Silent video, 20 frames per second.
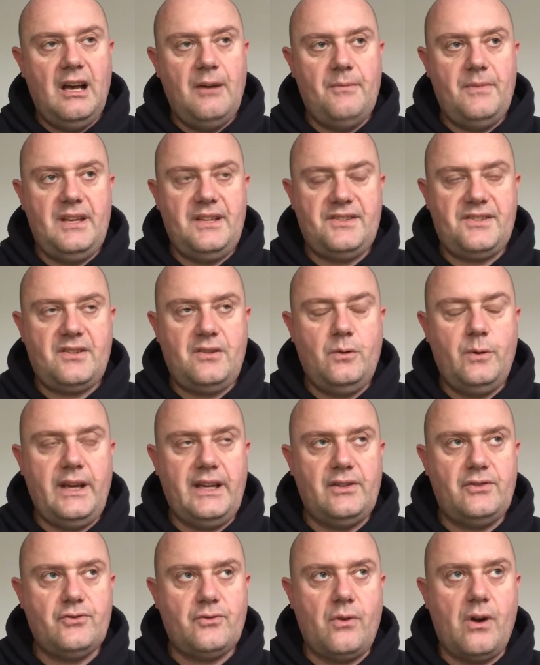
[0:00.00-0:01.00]
It's quick
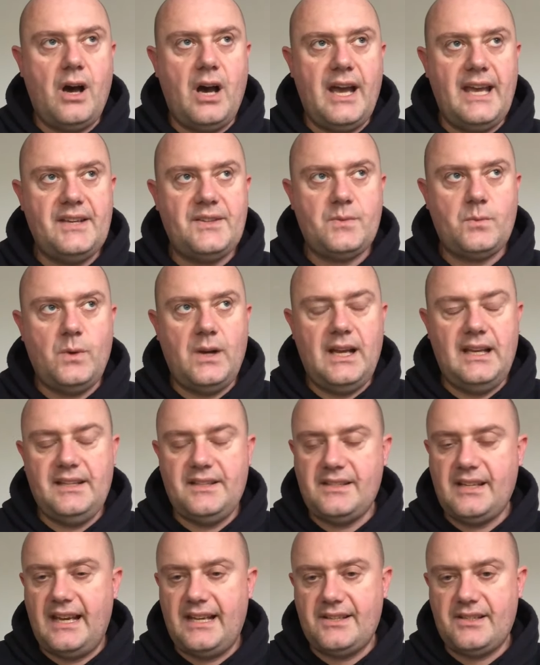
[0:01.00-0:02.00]
dry as well. It
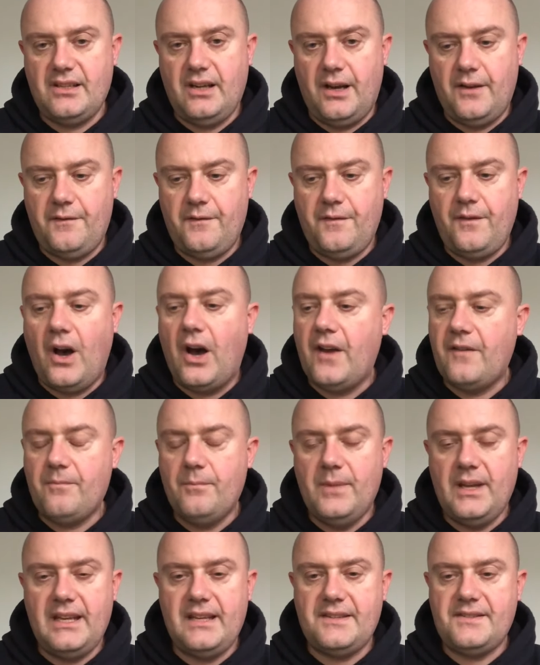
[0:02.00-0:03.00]
takes like 5
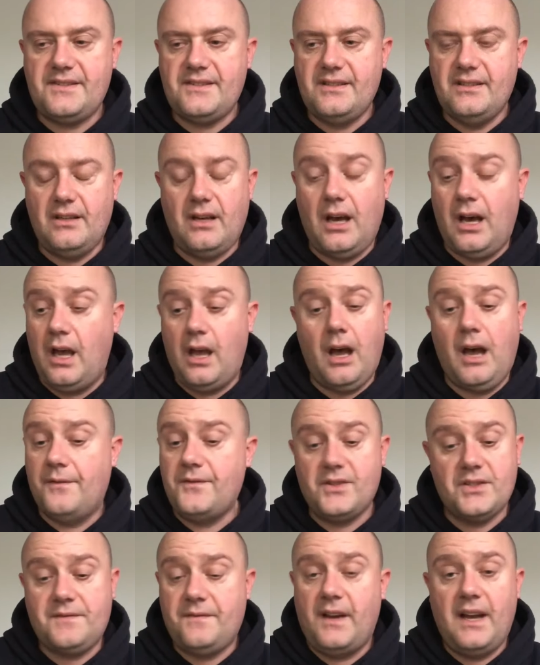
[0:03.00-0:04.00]
minutes, and I've
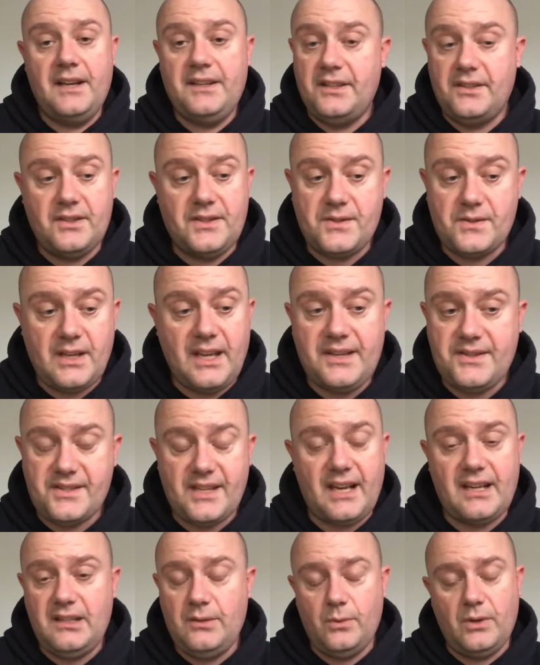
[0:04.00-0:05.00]
just found it does
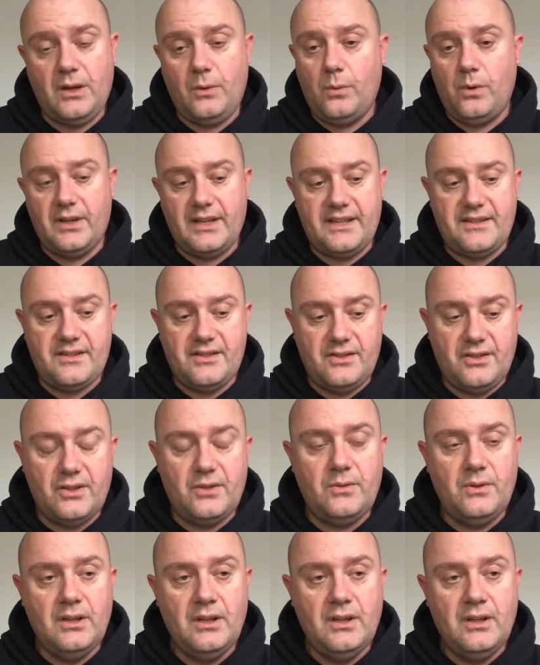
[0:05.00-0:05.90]
exactly what I want it to do,